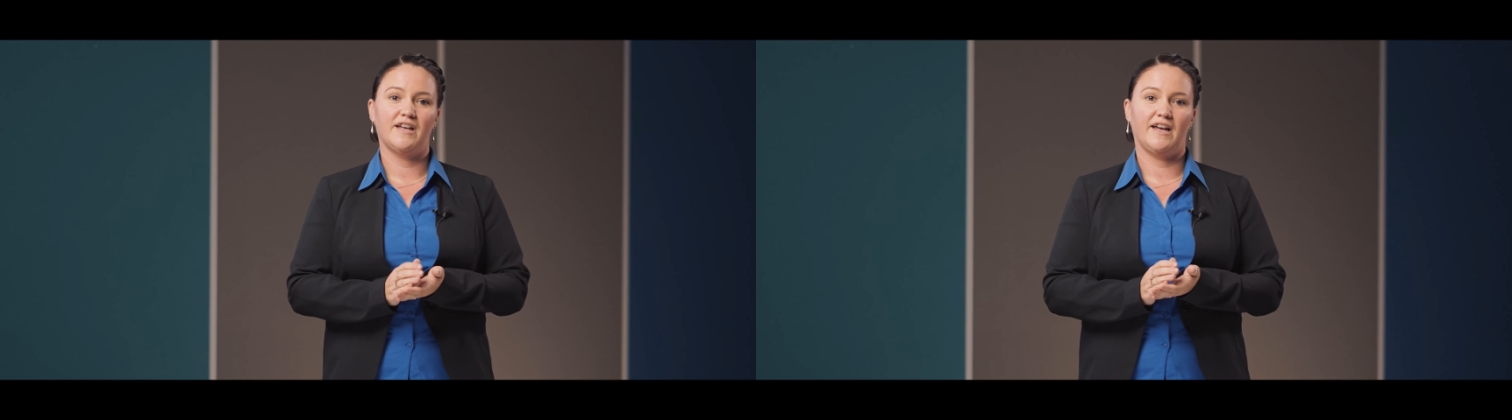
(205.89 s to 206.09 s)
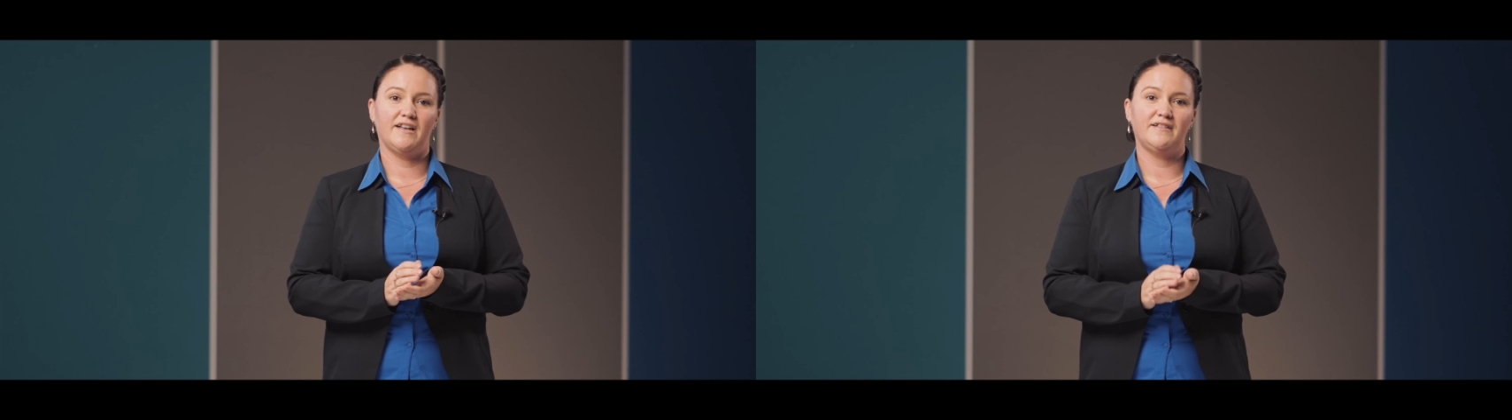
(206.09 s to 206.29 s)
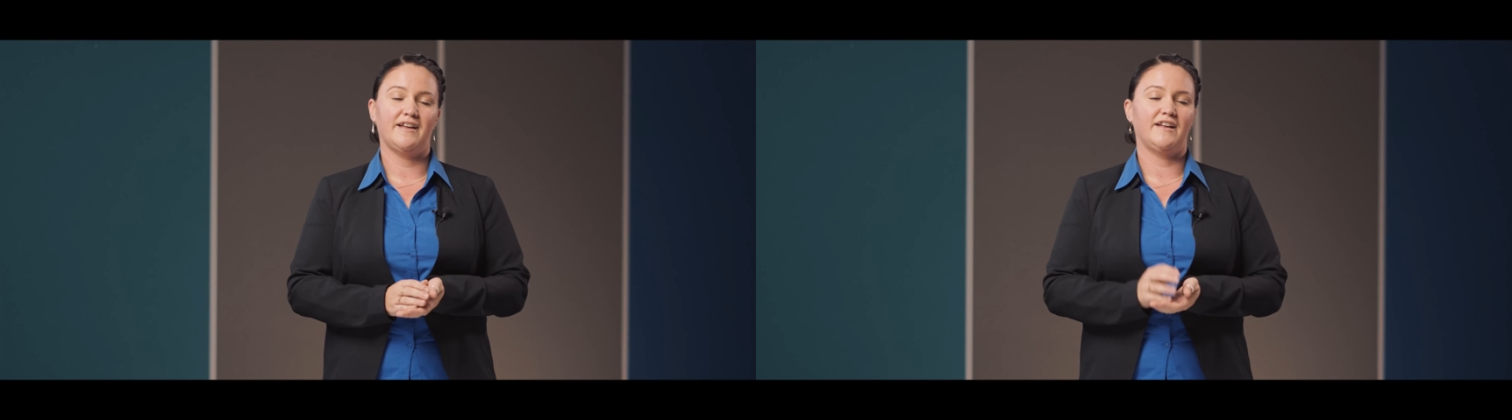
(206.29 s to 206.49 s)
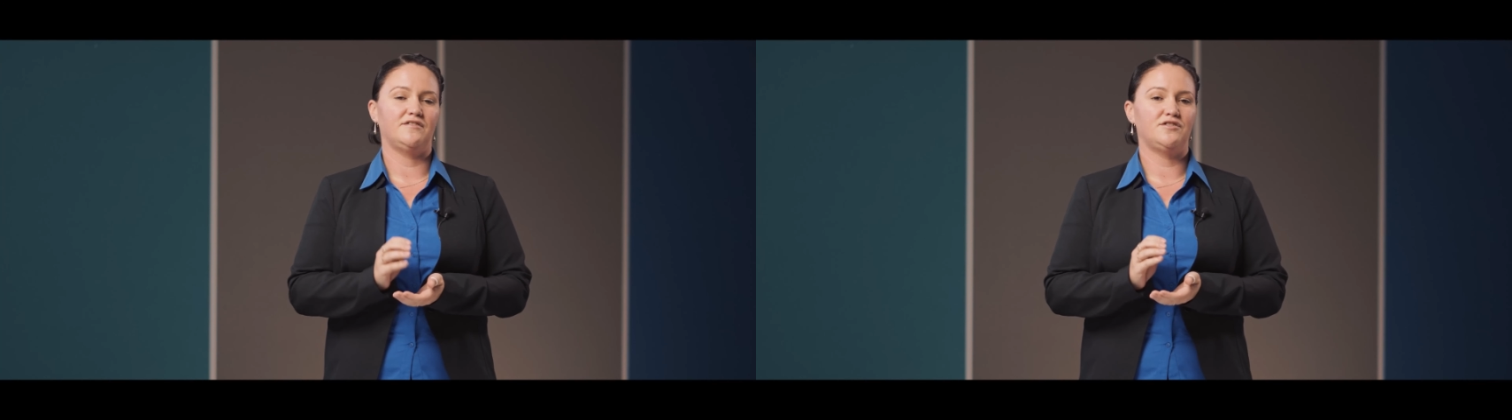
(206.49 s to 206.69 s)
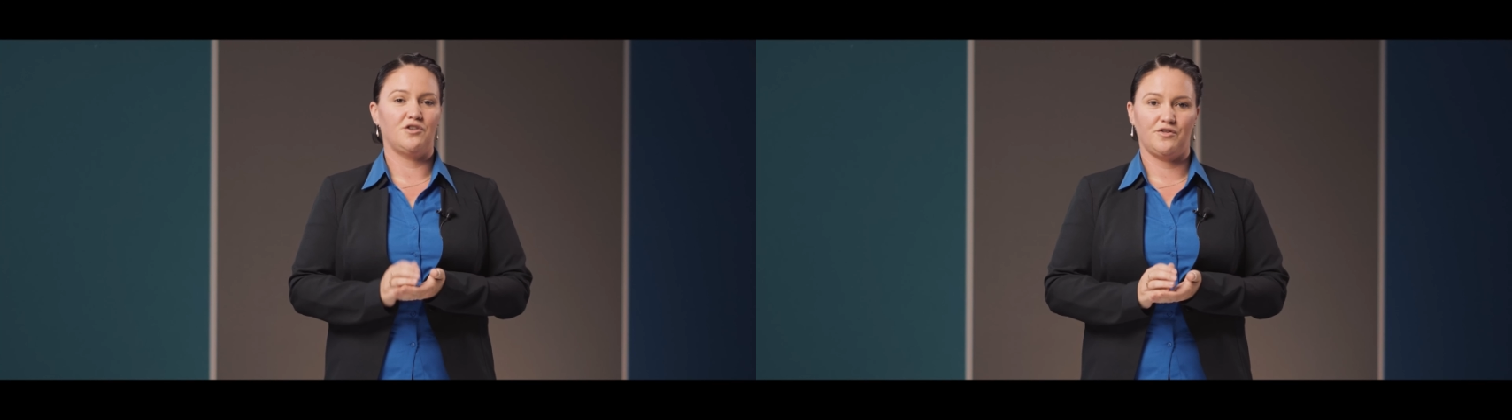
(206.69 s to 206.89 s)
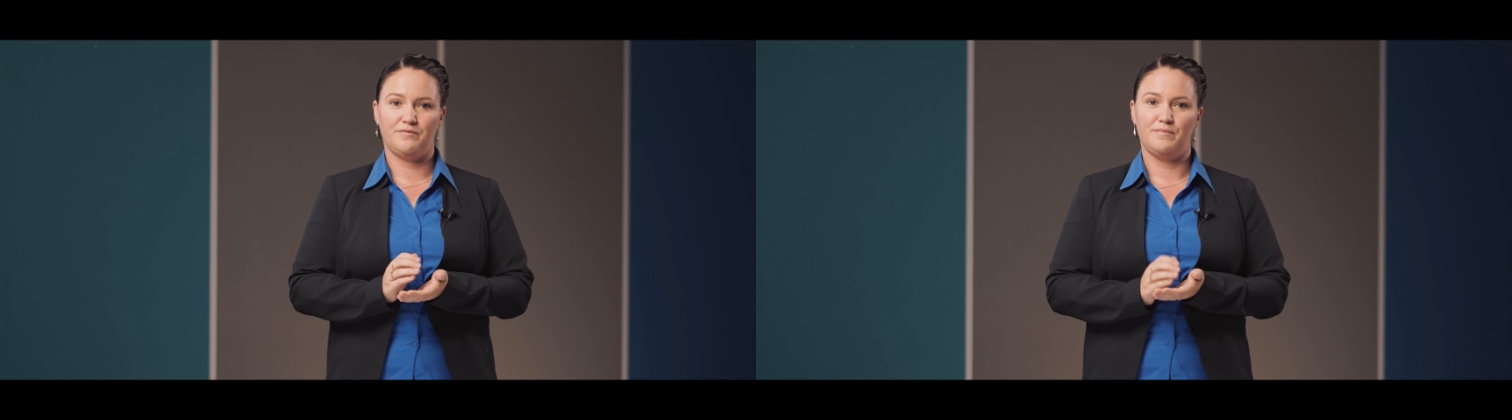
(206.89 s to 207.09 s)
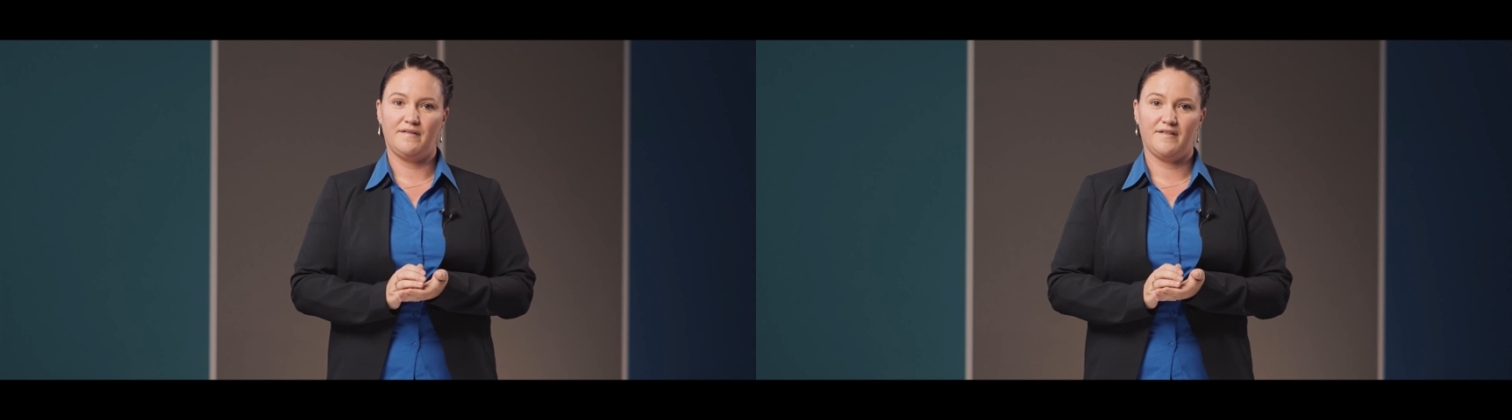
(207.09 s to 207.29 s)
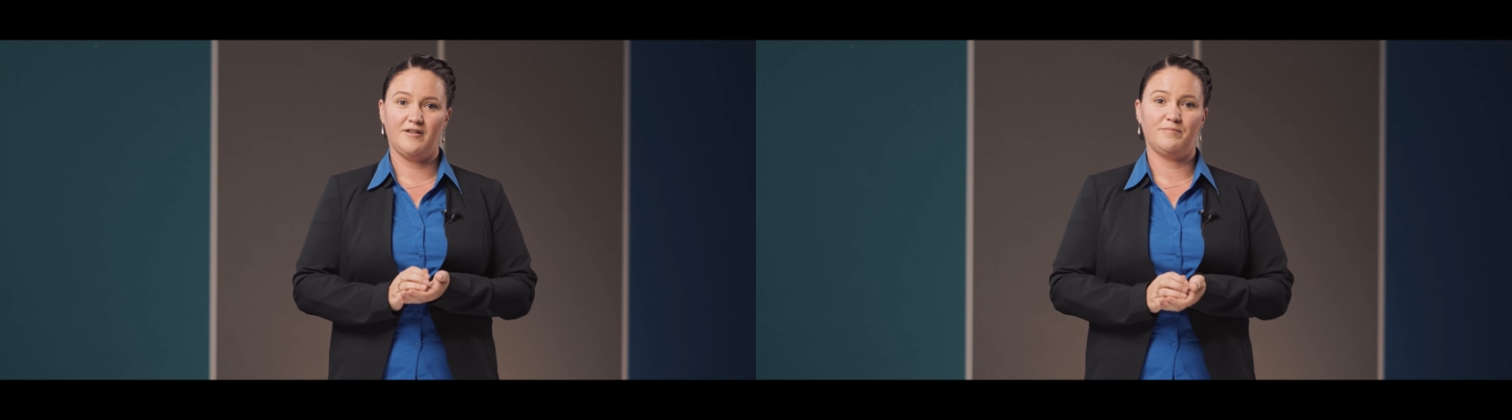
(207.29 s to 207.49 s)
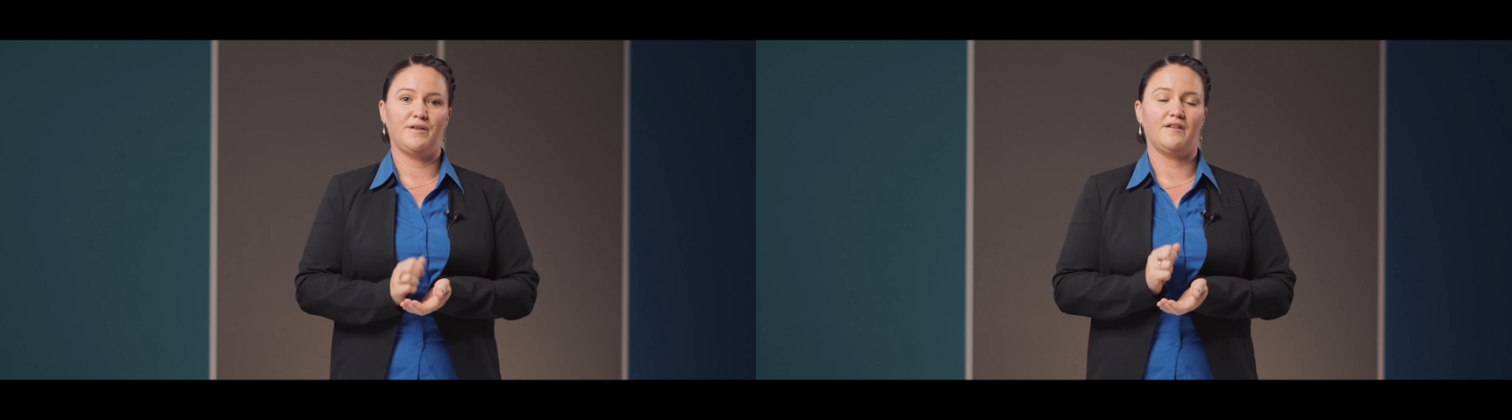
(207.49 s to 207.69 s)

can and don't miss it,